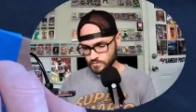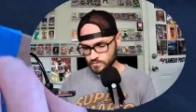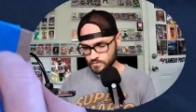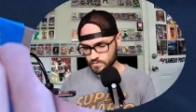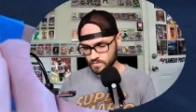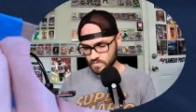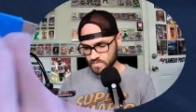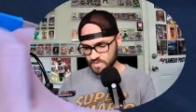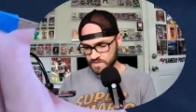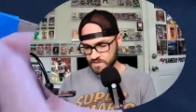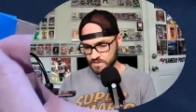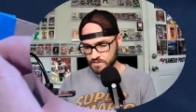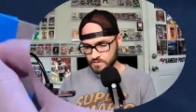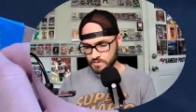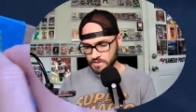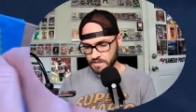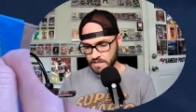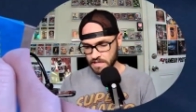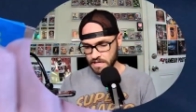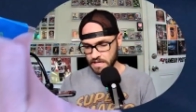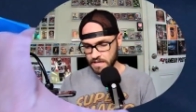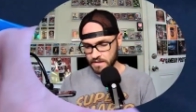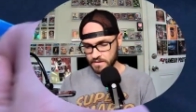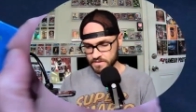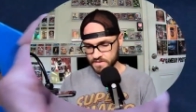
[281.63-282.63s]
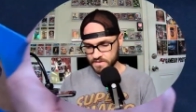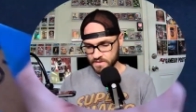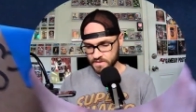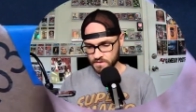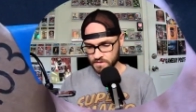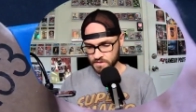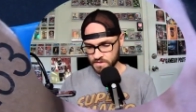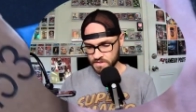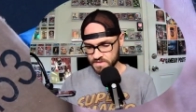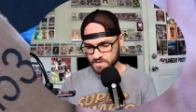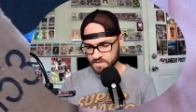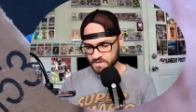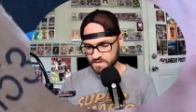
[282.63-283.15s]
Let's see what we got. So
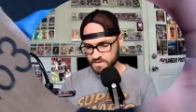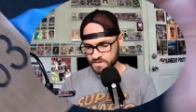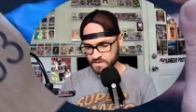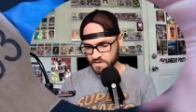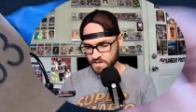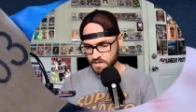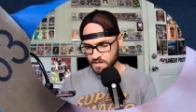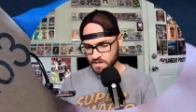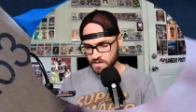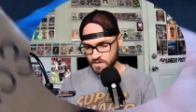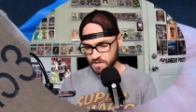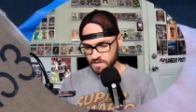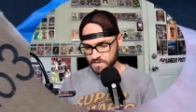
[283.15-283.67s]
this is this